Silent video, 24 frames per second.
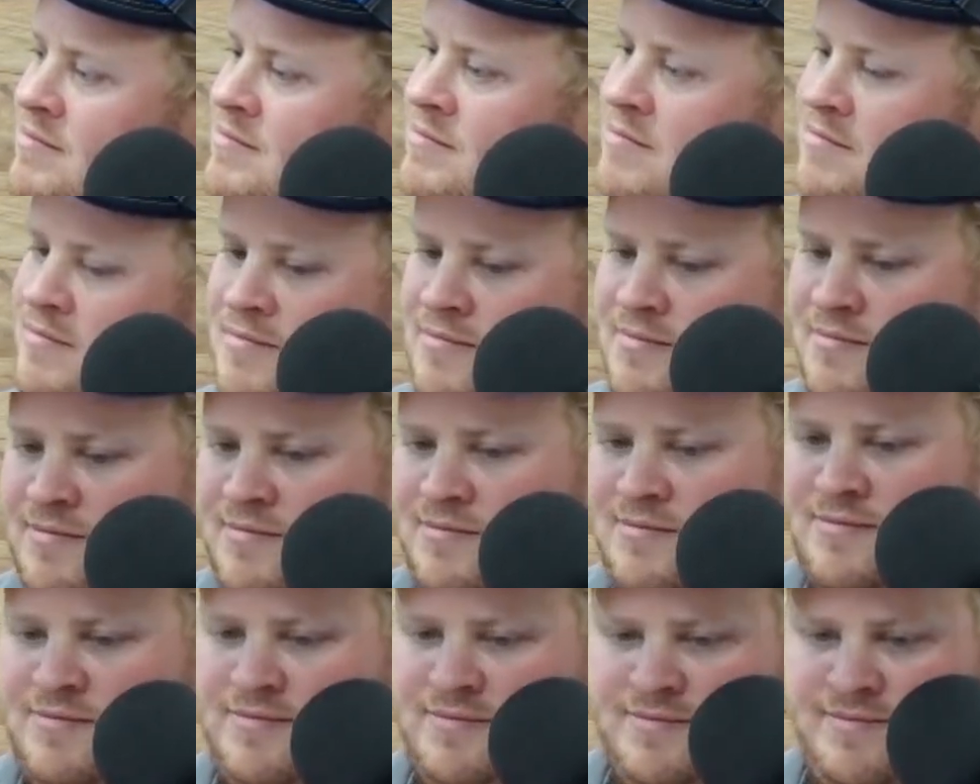
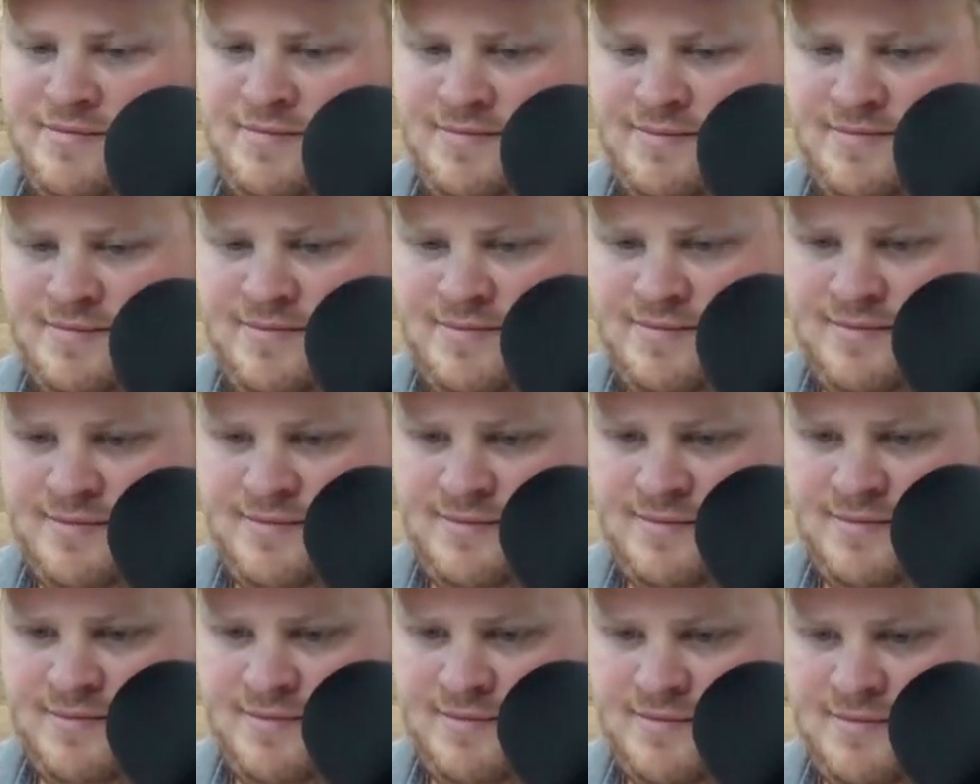
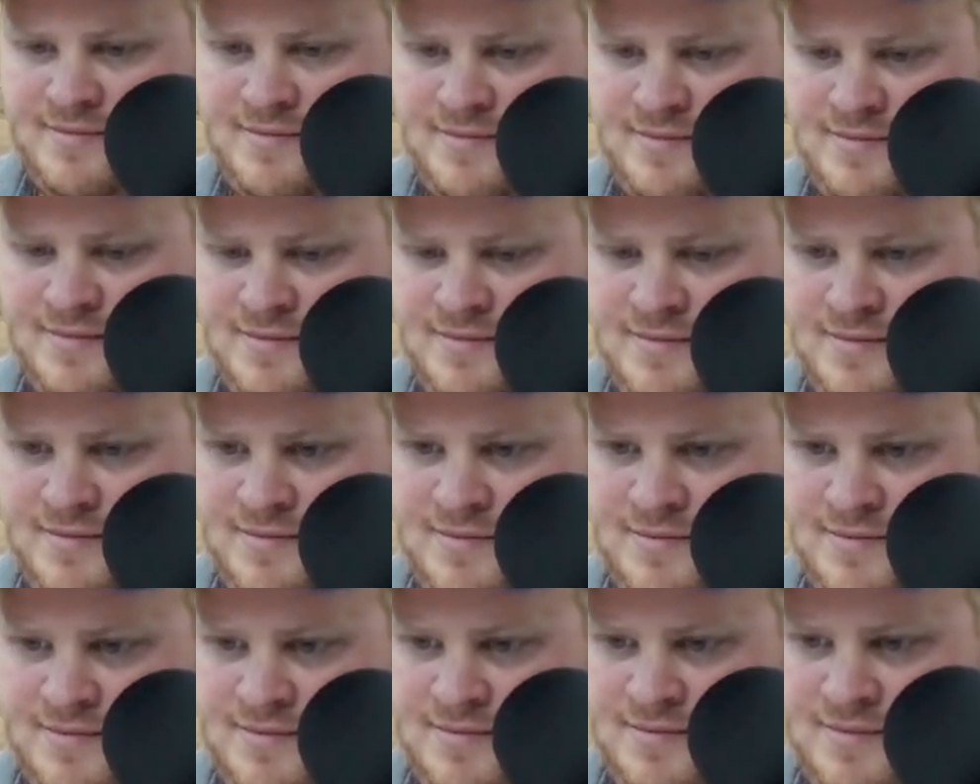
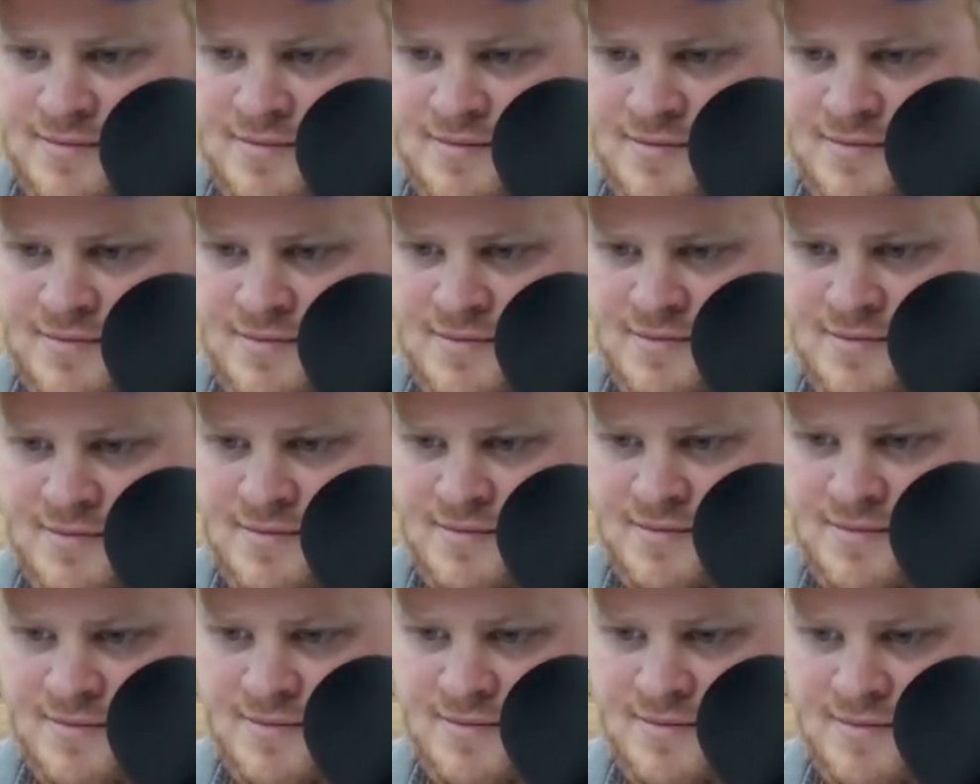
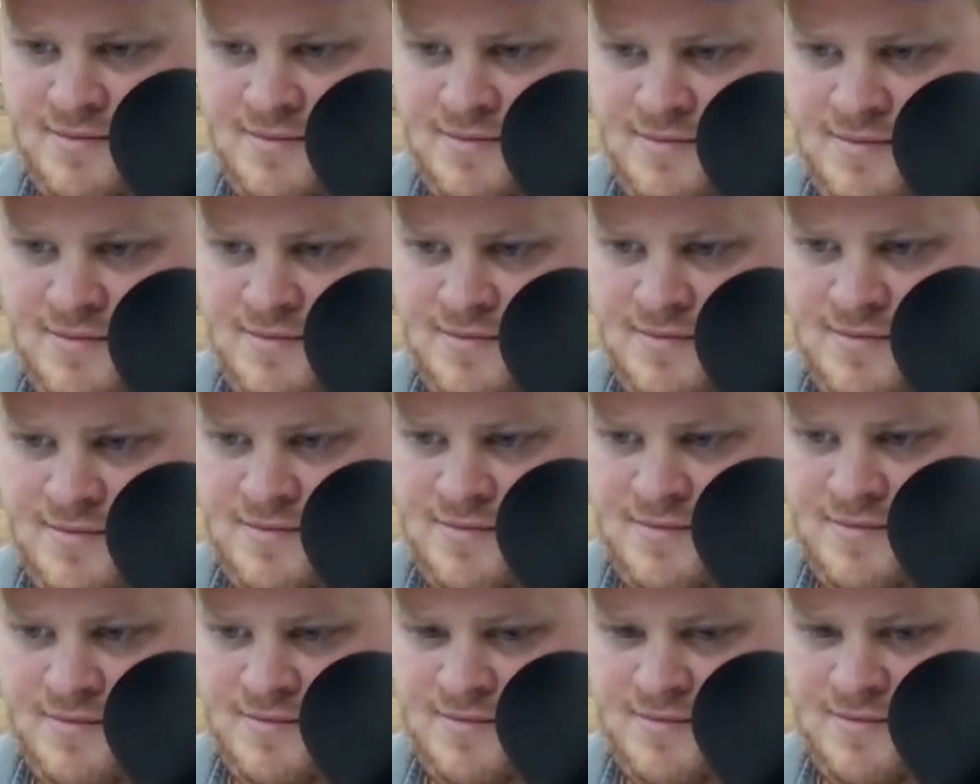
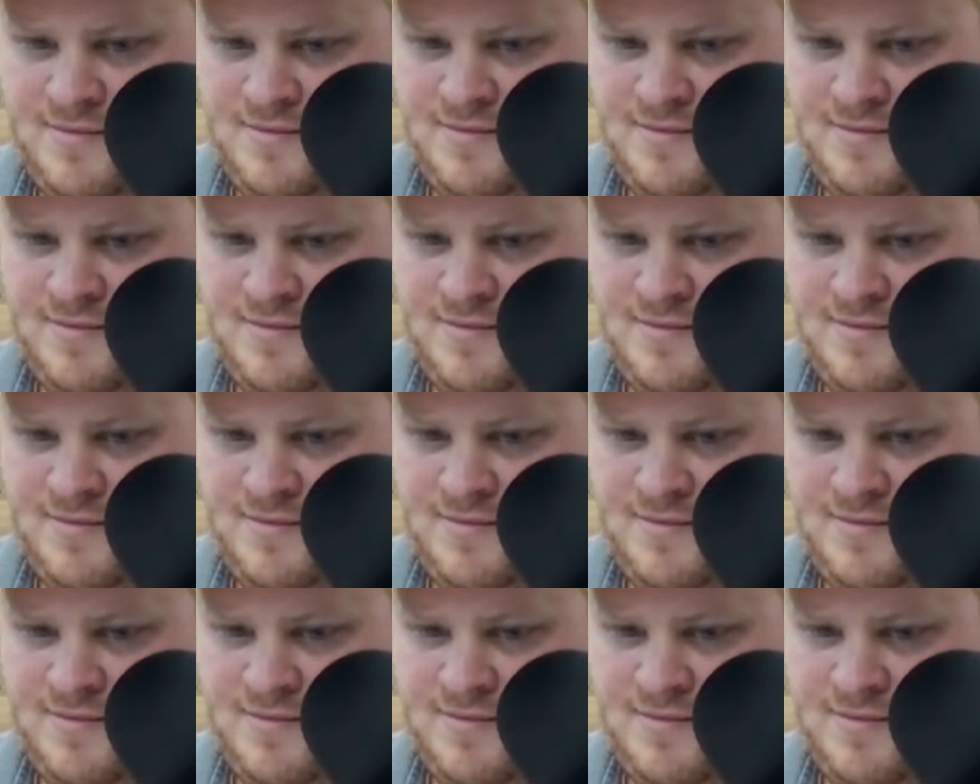(not speaking)